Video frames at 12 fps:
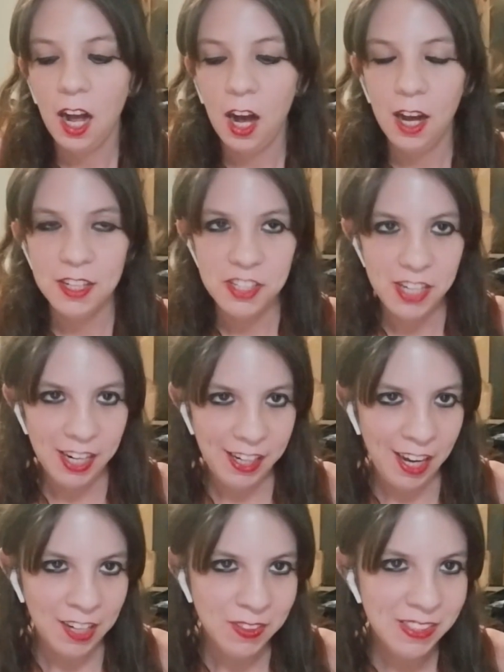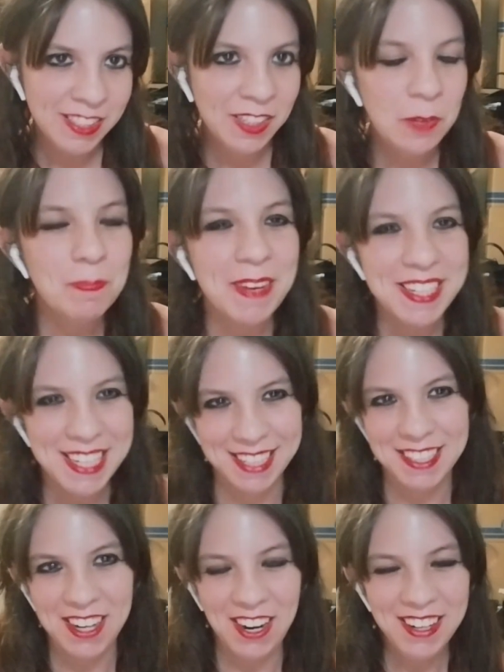check out my
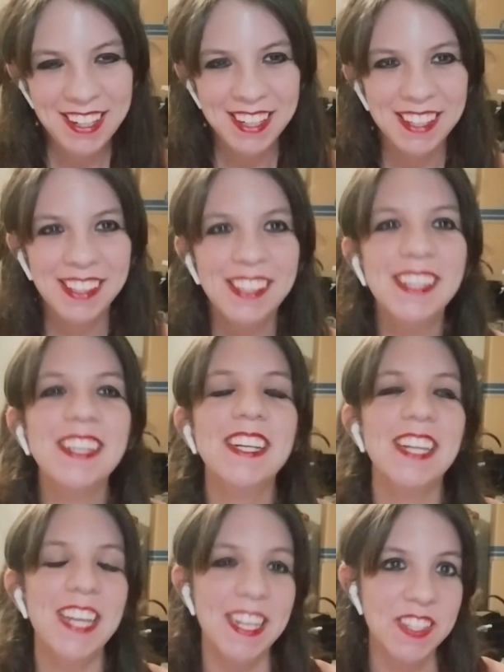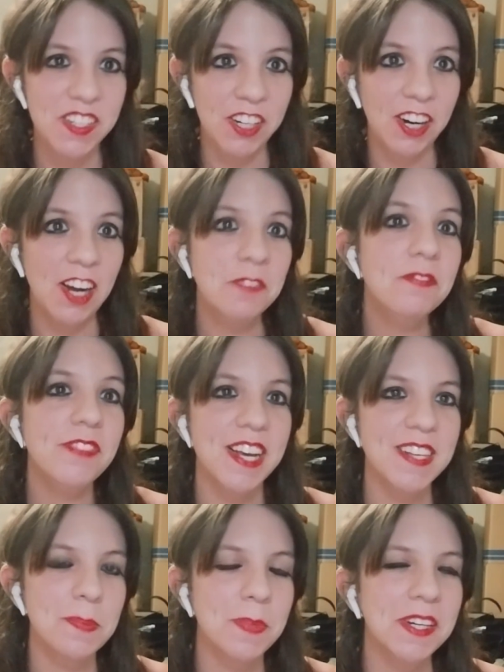TikTok, Instagram,
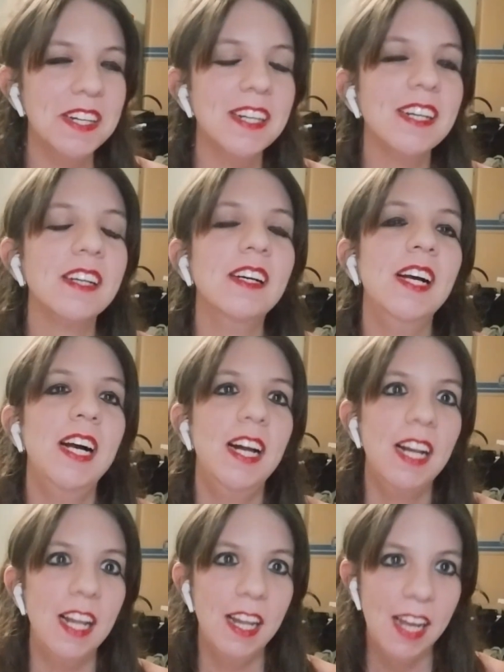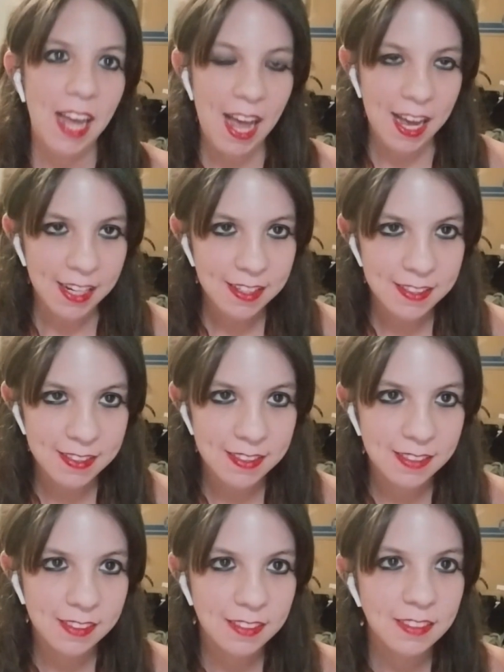Facebook, X,
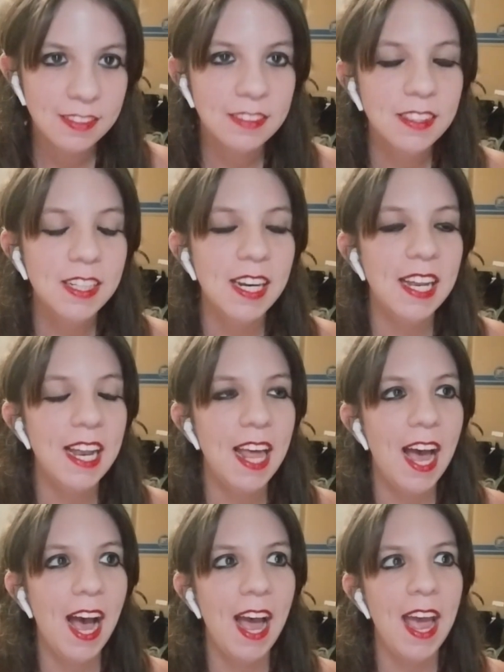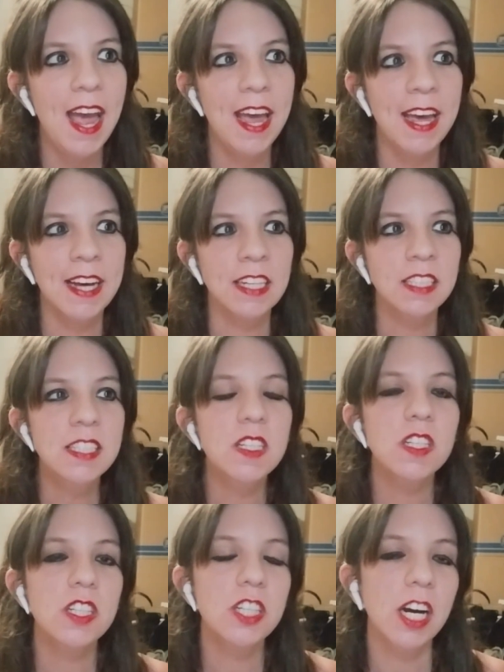and
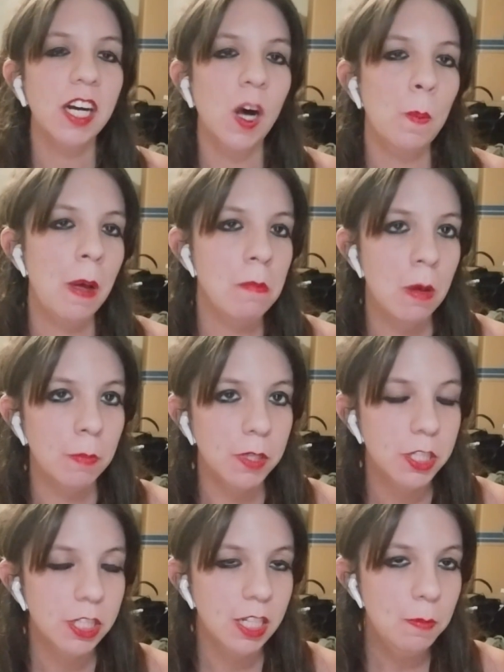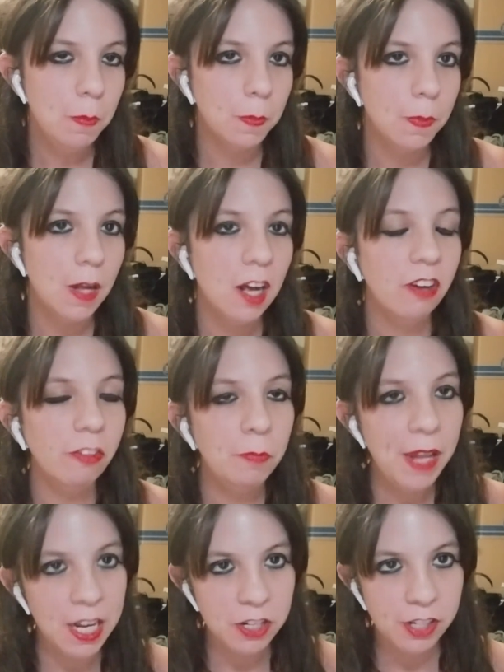check out my membership of
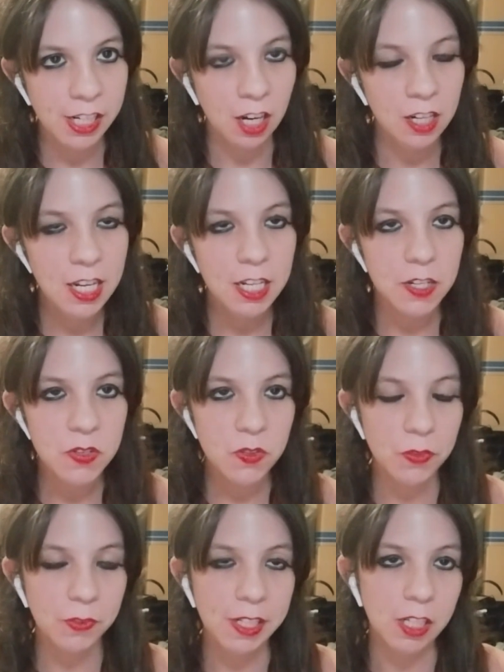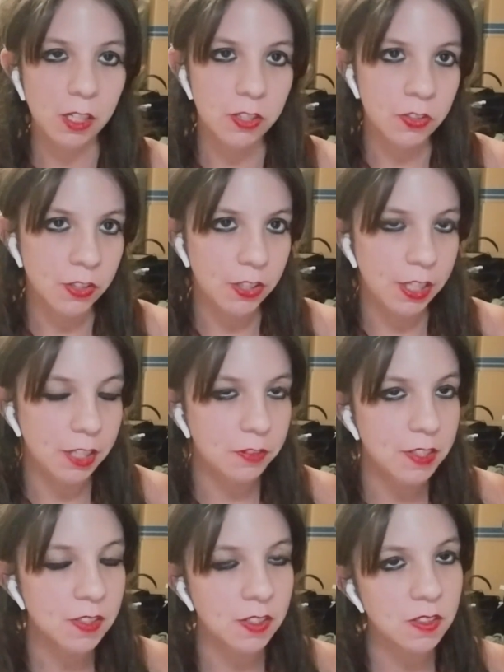Patreon. It is
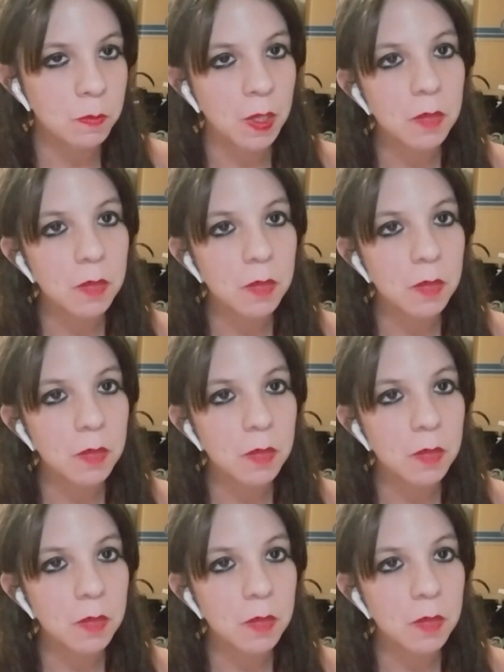$3.33 a month per